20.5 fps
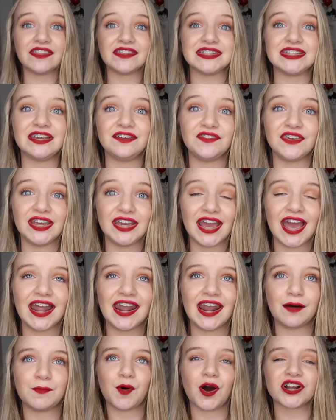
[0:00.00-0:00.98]
at the TV
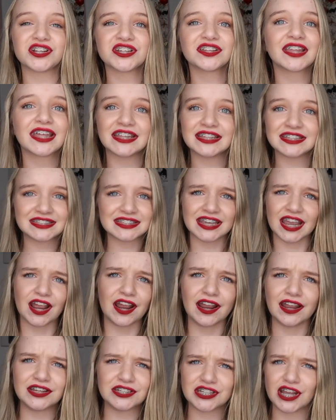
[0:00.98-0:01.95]
and I'm watching like a
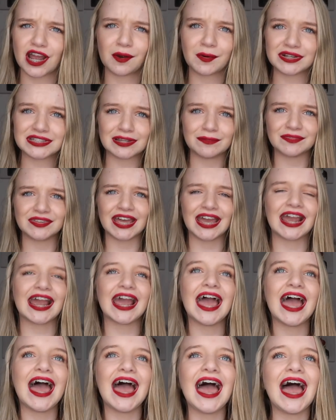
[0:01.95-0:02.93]
scary show or
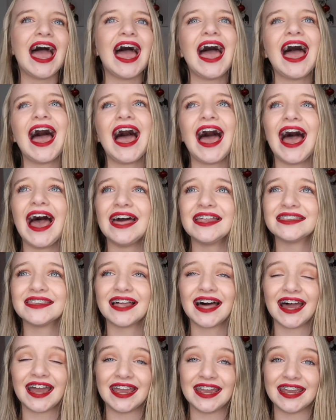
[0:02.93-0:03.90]
something
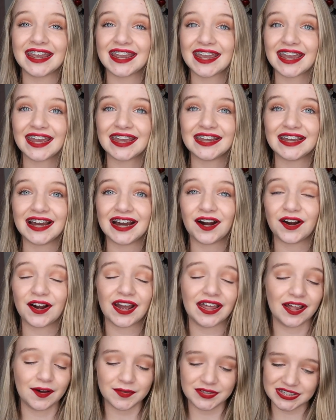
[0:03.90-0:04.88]
and like
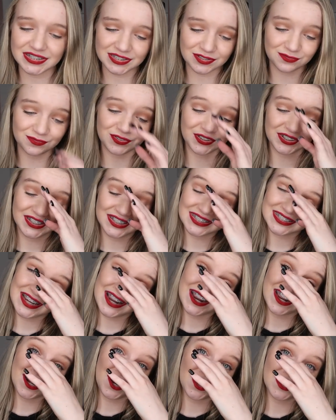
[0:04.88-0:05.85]
Okay, that was just really
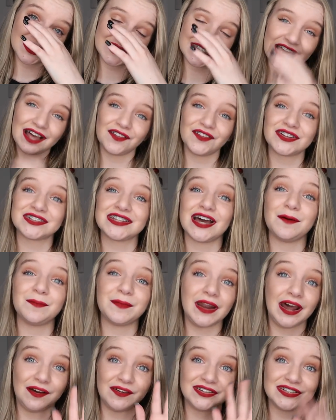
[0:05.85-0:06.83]
scary. And honestly, I looked
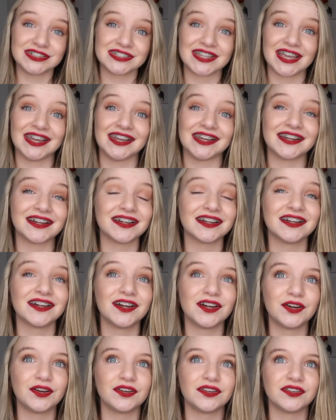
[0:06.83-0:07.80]
up and I was just like,
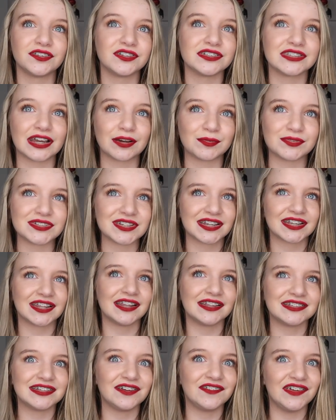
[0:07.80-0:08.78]
just like was
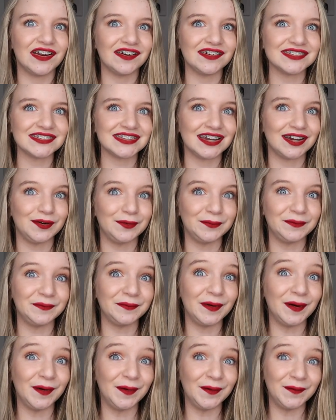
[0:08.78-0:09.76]
looking at the TV and I was like,
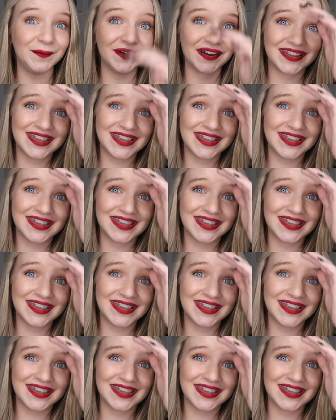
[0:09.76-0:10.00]
whoa,